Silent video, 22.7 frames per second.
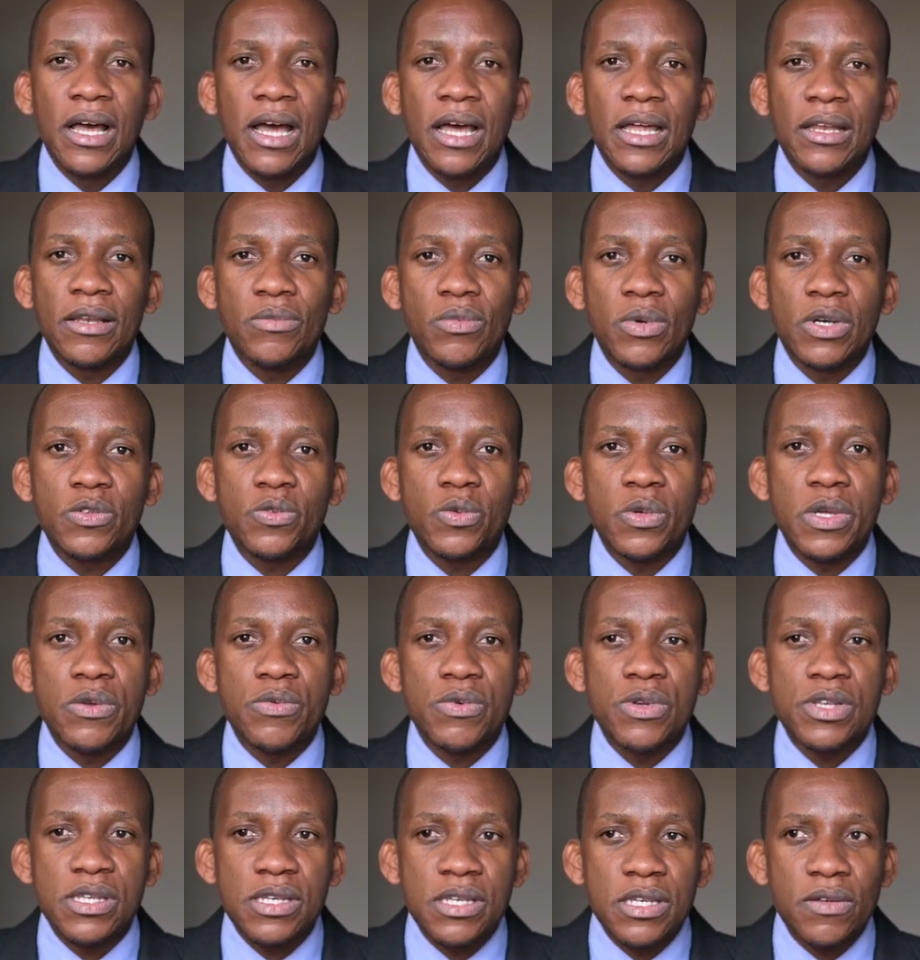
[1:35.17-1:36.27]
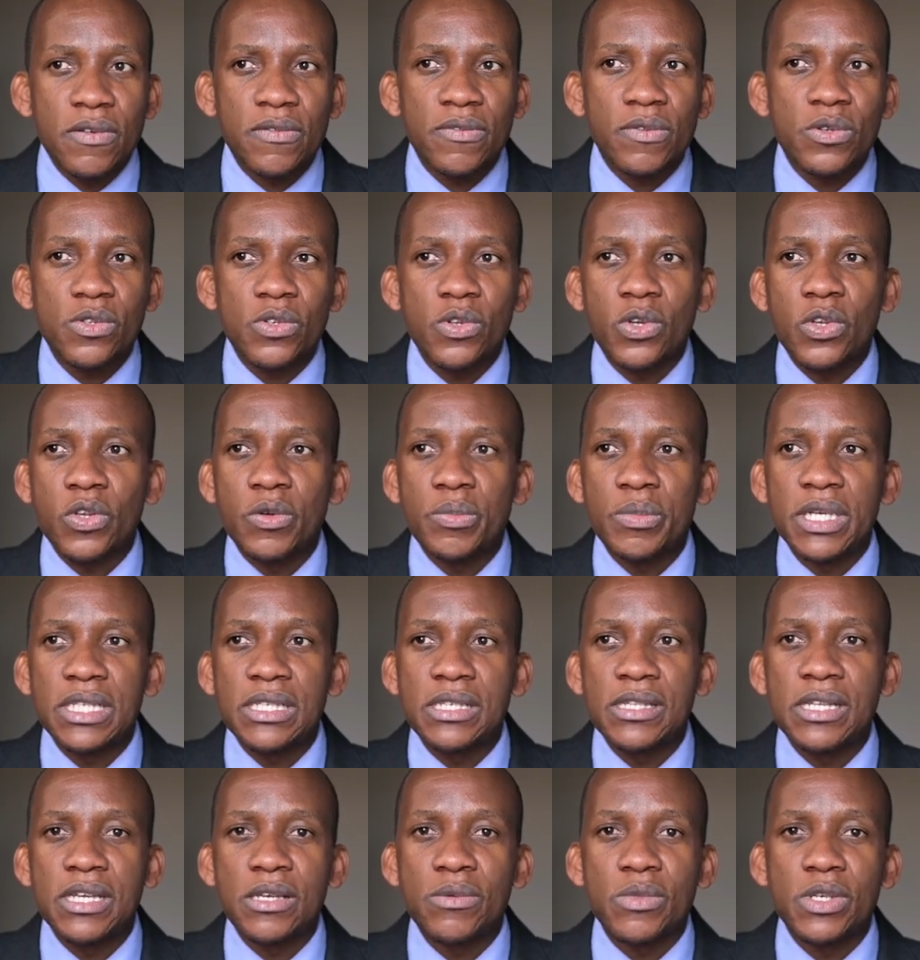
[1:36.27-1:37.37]
And once we're in receipt of those
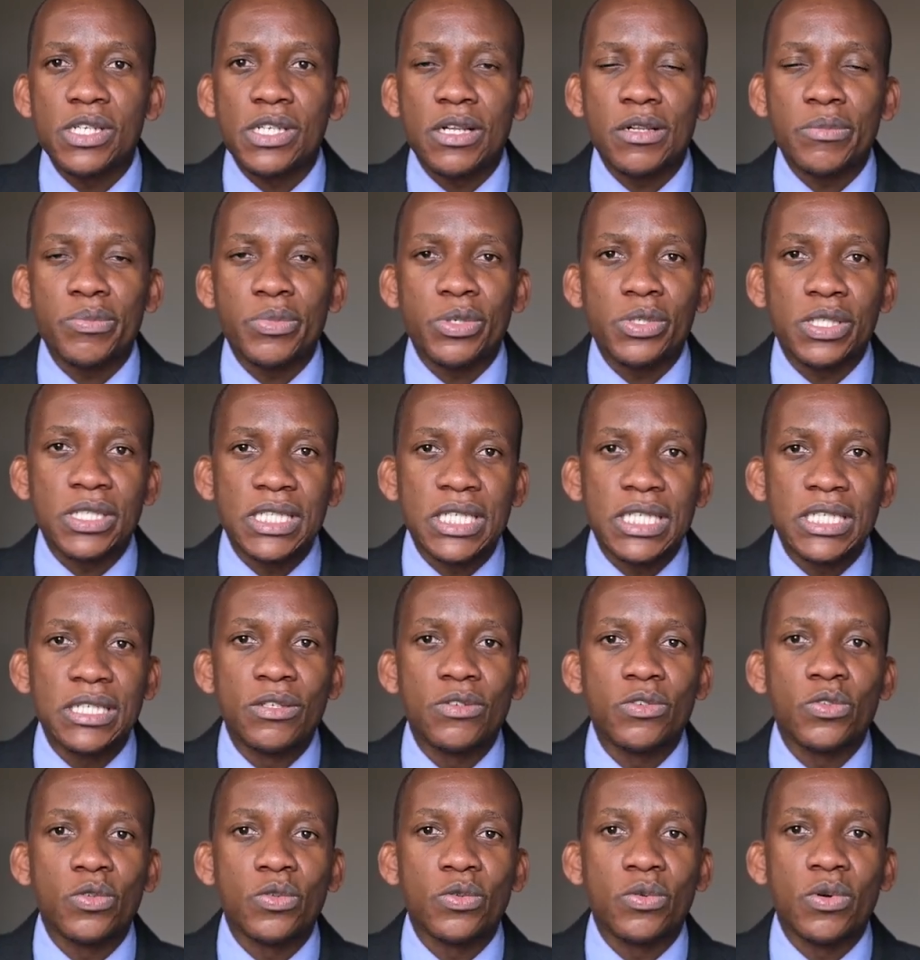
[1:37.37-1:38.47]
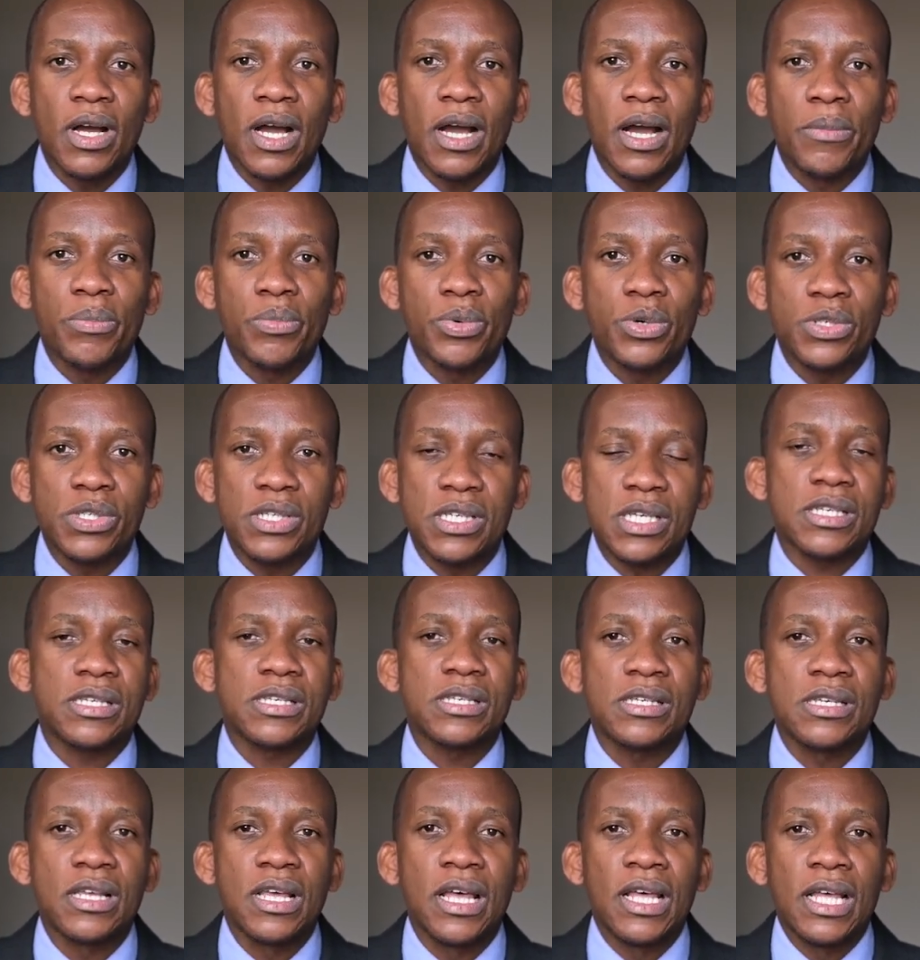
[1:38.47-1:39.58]
documents, then we shall proceed to
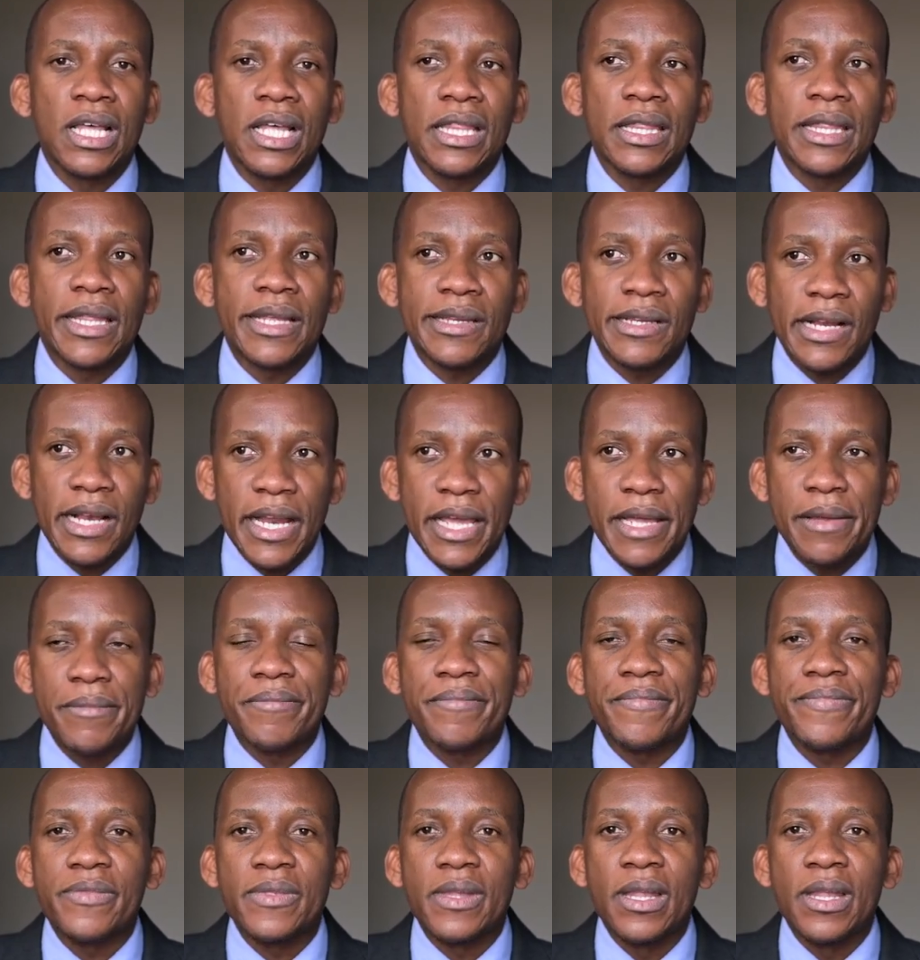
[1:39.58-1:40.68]
process that claim.